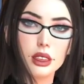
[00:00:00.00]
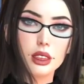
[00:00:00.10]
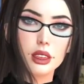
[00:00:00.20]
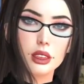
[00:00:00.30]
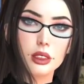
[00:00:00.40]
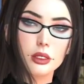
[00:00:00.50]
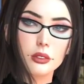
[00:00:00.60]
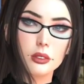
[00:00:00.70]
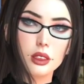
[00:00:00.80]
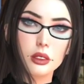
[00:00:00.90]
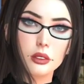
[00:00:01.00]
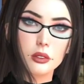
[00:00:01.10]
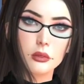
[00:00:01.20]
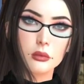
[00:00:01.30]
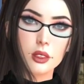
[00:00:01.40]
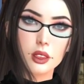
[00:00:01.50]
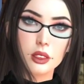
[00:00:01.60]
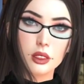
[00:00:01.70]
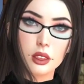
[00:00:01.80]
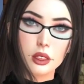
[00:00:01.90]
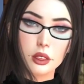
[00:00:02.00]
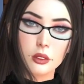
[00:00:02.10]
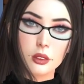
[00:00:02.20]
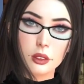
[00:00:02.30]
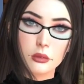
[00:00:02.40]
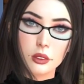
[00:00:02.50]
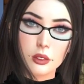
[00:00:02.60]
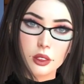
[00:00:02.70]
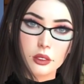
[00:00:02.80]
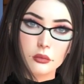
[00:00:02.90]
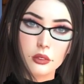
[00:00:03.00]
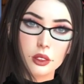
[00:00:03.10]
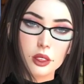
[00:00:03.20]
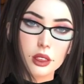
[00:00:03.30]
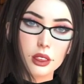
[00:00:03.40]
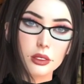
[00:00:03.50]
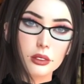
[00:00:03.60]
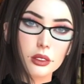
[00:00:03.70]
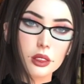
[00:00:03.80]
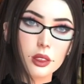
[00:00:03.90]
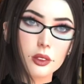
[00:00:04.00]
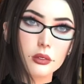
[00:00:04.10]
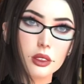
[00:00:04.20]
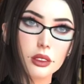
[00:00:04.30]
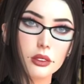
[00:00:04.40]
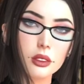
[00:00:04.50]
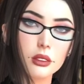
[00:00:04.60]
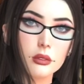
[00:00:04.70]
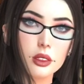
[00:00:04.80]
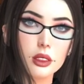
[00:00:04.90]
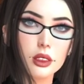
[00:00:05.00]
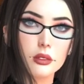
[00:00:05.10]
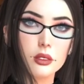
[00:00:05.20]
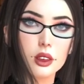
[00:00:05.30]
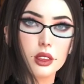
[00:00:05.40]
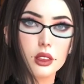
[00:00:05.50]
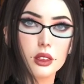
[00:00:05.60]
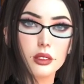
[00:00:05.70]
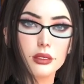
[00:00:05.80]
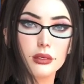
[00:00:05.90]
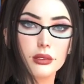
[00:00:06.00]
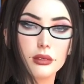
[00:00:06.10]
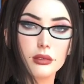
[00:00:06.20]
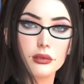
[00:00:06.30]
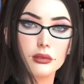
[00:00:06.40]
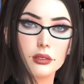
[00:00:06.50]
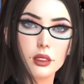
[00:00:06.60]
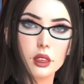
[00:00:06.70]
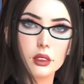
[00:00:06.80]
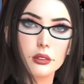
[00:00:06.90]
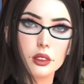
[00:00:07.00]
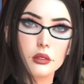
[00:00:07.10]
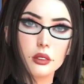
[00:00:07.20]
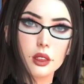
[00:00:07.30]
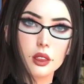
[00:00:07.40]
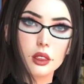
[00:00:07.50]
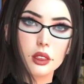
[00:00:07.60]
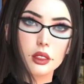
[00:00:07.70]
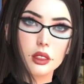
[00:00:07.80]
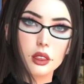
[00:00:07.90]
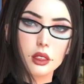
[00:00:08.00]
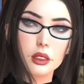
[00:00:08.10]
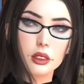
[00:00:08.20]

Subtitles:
to IM you with hate. So it's better if you don't put your politics or your view on politics on the front page of your profile.